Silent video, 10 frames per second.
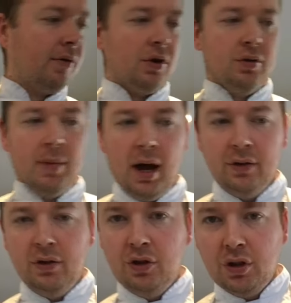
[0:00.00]
got some
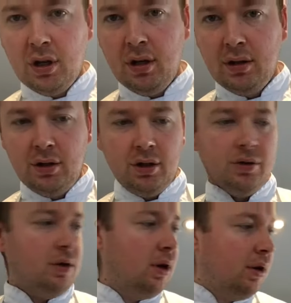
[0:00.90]
icing sugar just
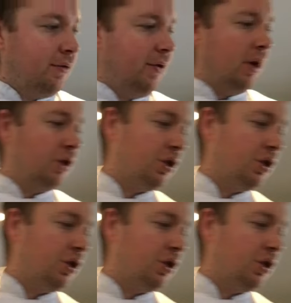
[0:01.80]
to finish